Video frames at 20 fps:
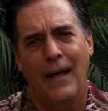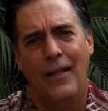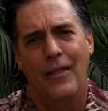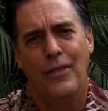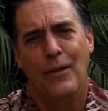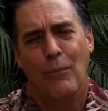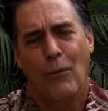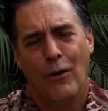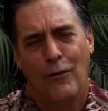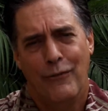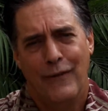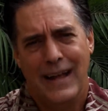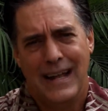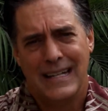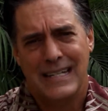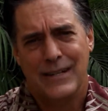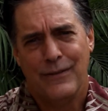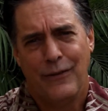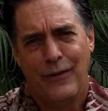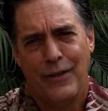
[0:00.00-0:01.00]
the more
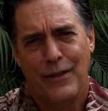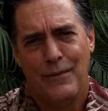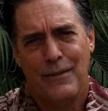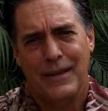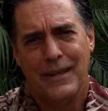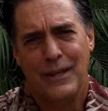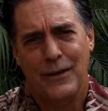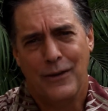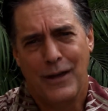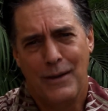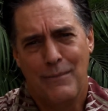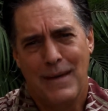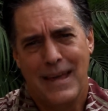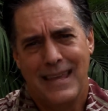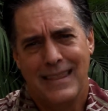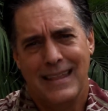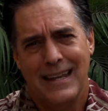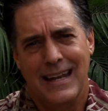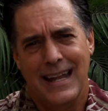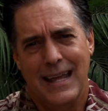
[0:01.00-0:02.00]
fanciful that you can
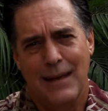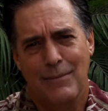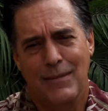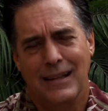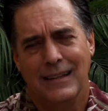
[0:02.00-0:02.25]
make the name,